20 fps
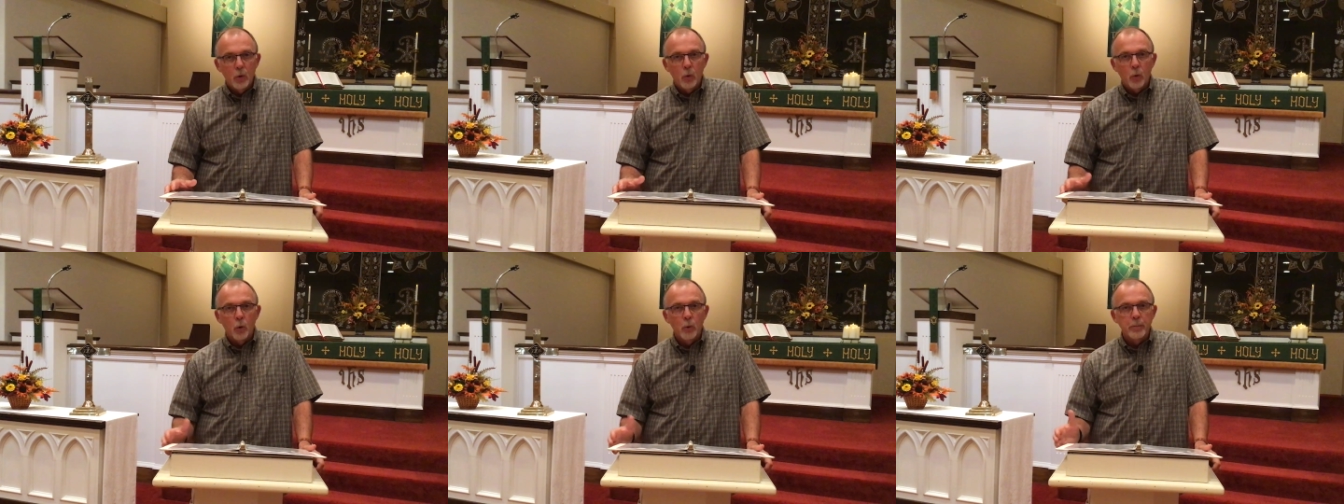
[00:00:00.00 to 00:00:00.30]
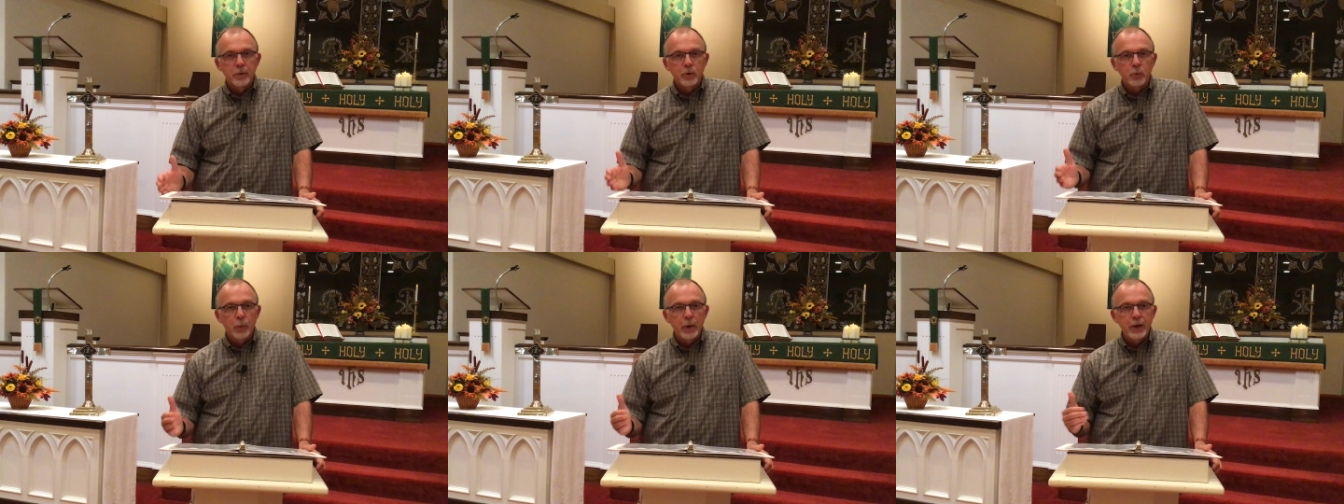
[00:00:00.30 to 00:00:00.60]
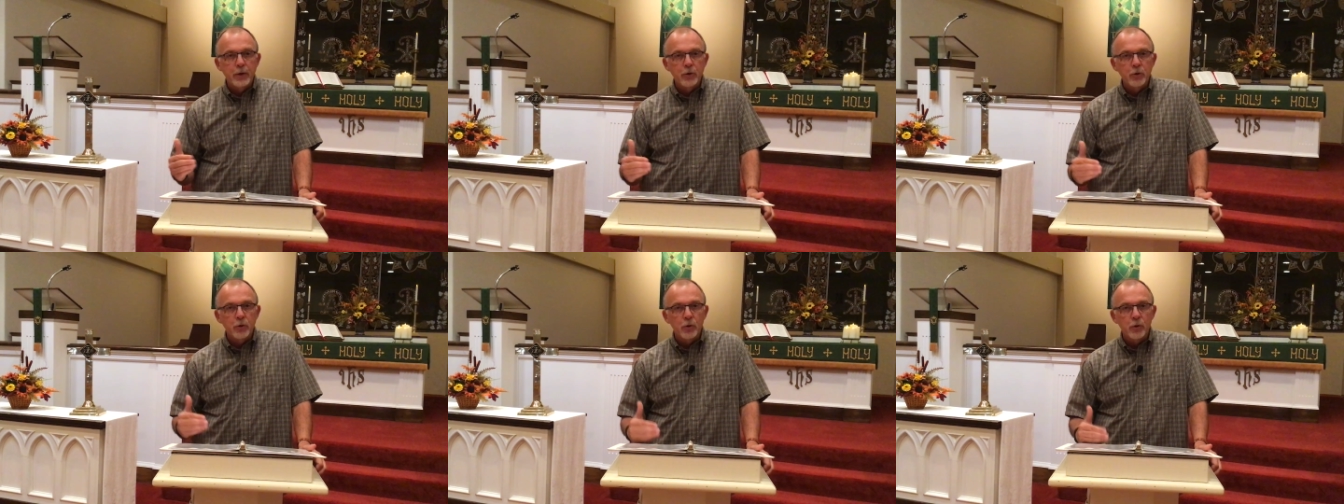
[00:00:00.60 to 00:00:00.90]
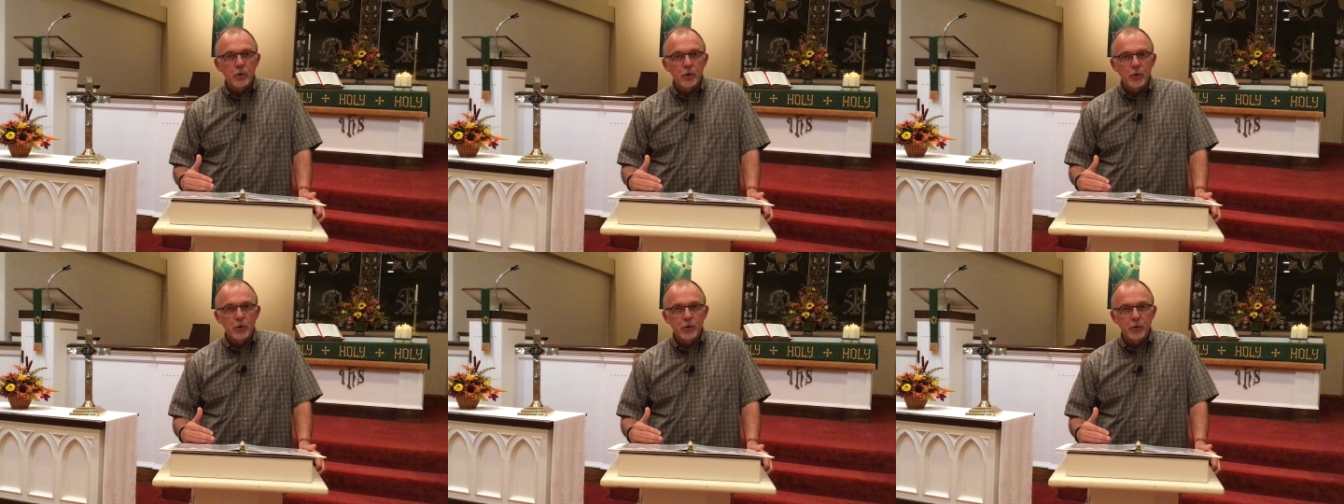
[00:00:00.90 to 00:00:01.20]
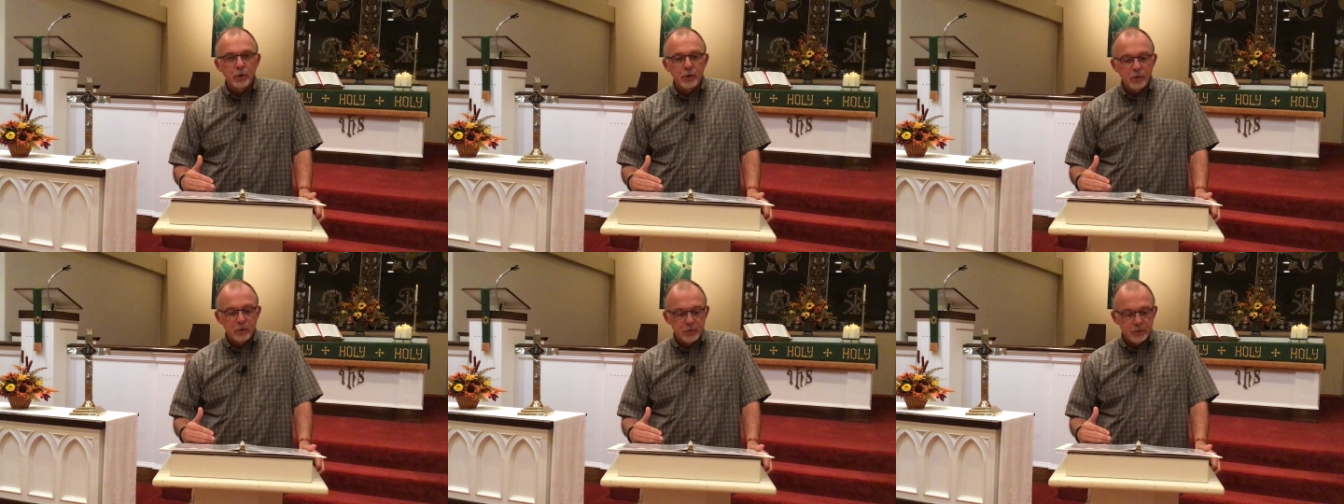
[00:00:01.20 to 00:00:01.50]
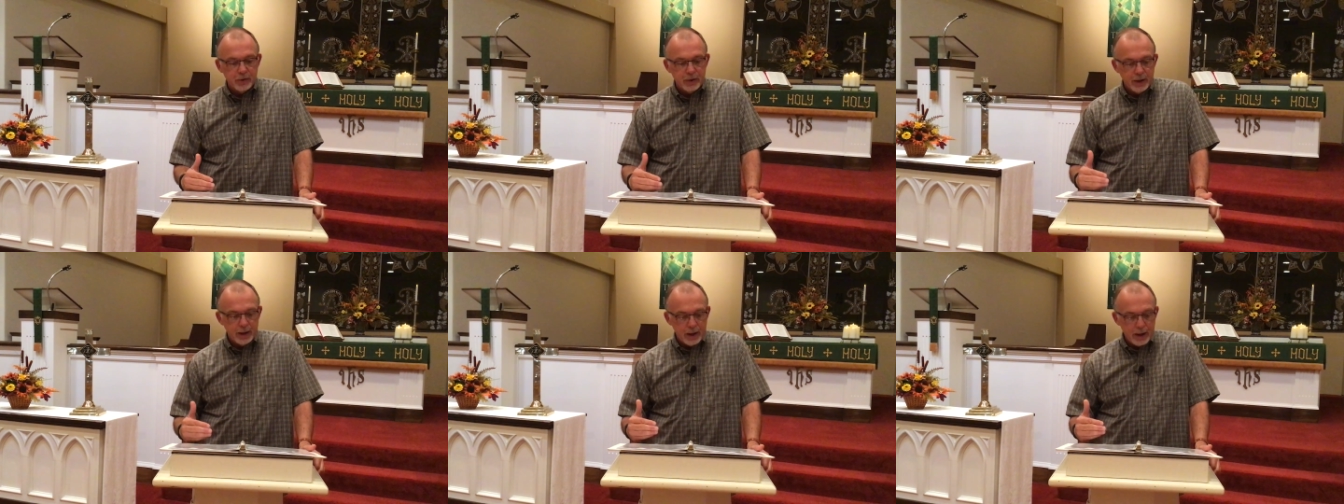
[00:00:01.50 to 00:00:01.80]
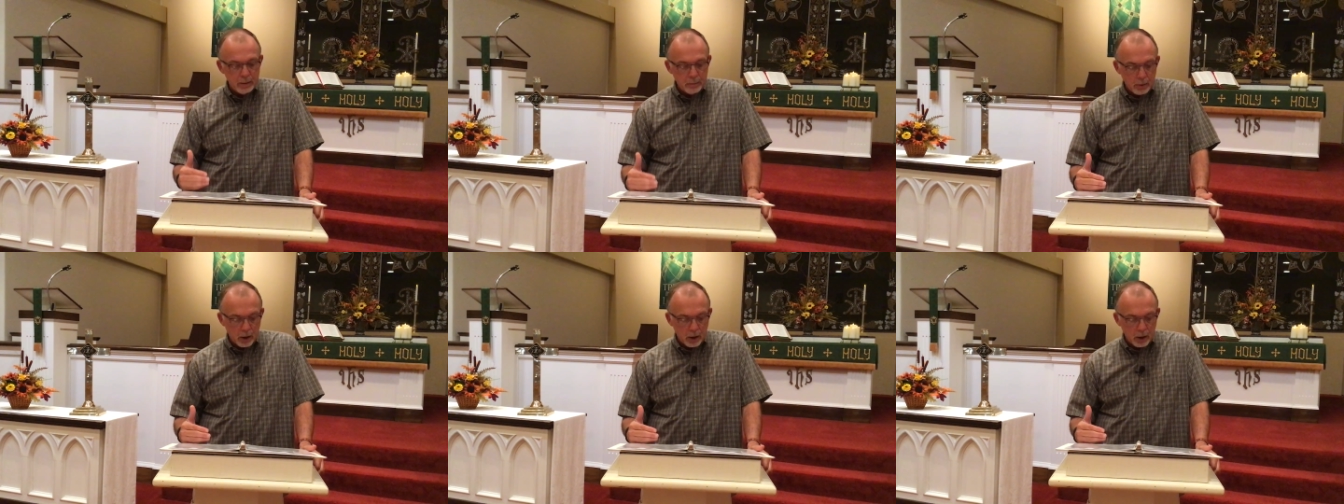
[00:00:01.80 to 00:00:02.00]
or between your herders and